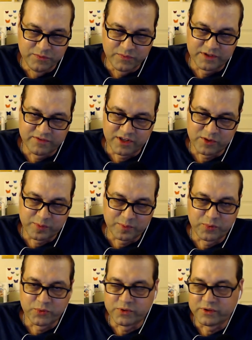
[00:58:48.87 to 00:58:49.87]
developer
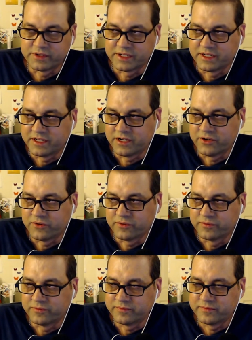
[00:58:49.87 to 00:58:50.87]
pool,
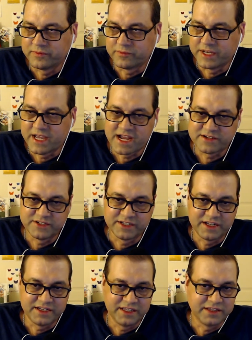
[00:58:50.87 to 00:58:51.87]
and, rehashing
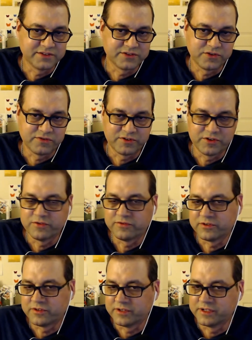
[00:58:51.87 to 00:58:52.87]
ideas over and
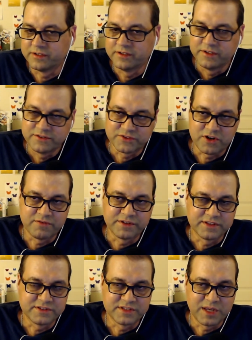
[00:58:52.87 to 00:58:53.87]
over and
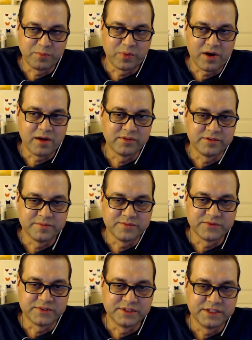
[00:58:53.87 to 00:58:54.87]
solving the same
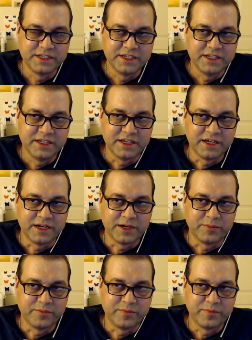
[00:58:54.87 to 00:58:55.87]
problems. And,
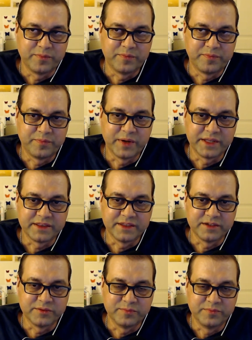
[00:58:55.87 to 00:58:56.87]
but
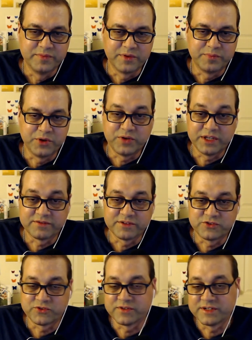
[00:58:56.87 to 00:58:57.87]
the beauty of the
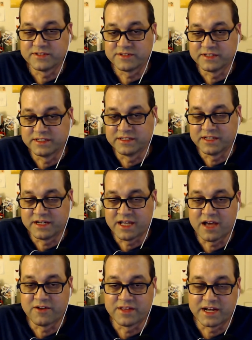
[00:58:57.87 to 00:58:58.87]
choice, and
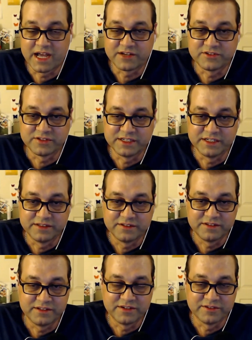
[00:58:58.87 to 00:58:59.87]
how that actually,
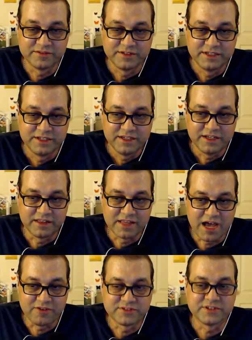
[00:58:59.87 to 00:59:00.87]

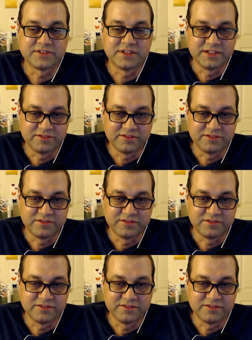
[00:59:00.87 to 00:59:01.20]
allows us to